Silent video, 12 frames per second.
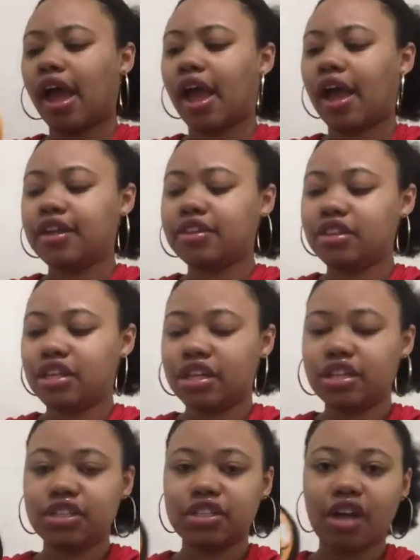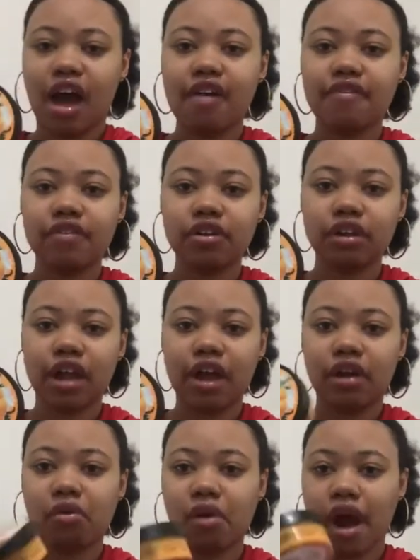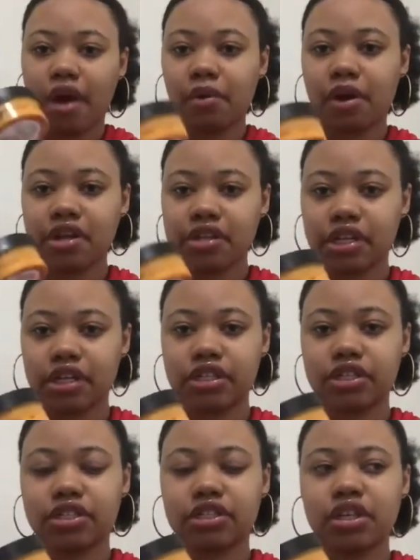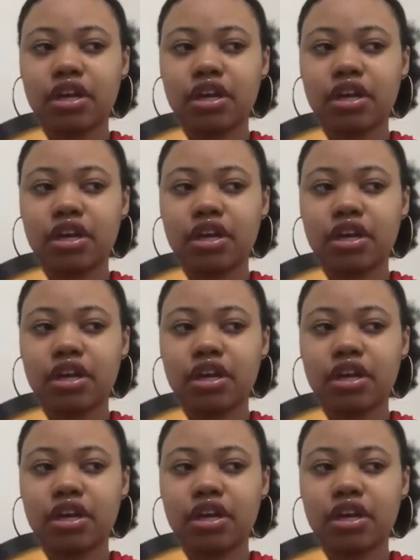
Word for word: and this, I feel like when I wear this,